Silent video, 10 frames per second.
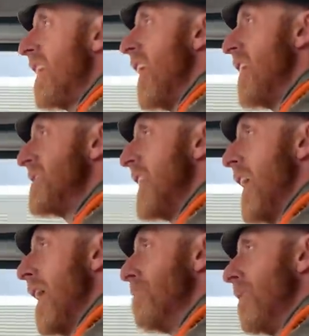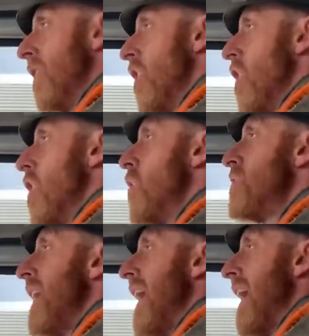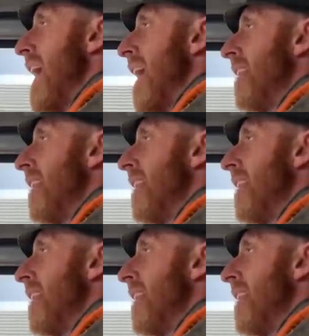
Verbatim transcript: line time. Oh, yeah.